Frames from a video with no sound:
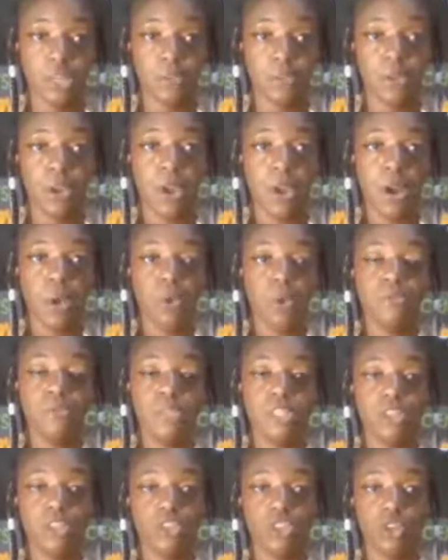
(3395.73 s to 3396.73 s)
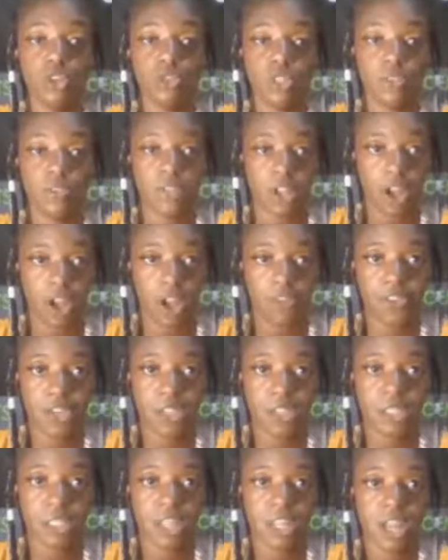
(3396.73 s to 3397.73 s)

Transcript: with Mr. Joseph's office. So